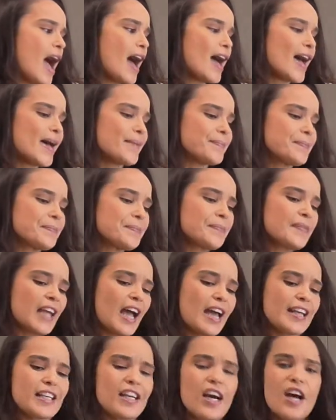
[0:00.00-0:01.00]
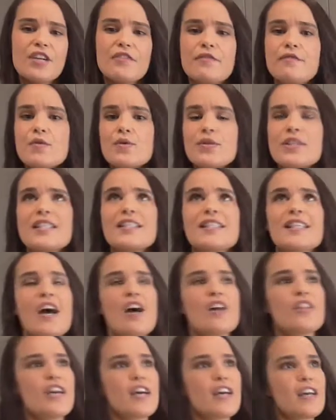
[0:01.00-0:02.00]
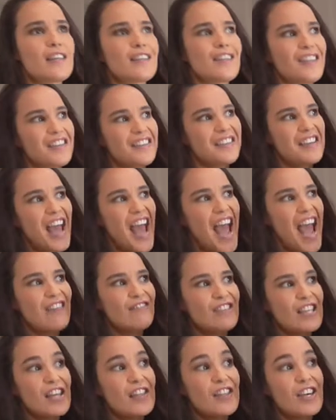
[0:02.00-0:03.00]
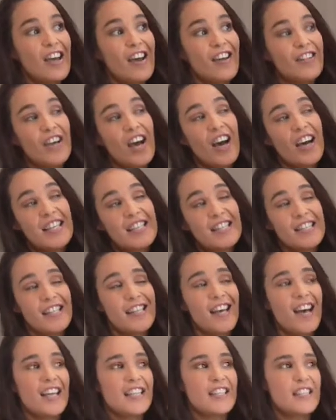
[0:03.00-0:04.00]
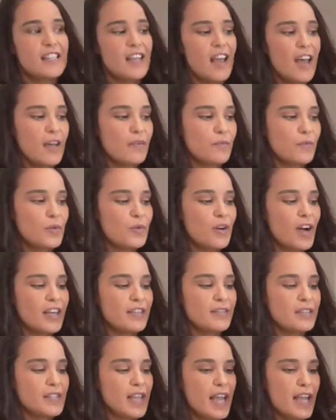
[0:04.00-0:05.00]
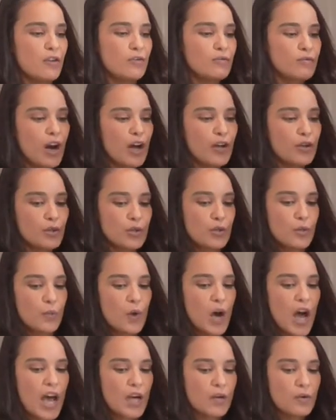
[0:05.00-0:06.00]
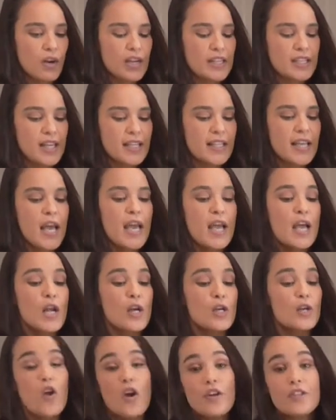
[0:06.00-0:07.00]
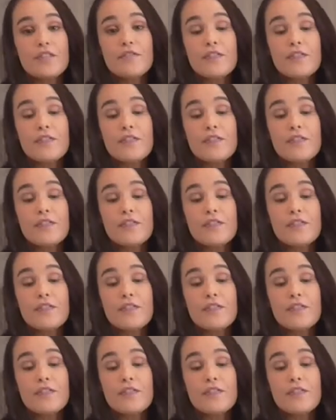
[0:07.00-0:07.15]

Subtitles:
And it kind of falls into that other area that I see that I will kind of say or write on your work, where it says lots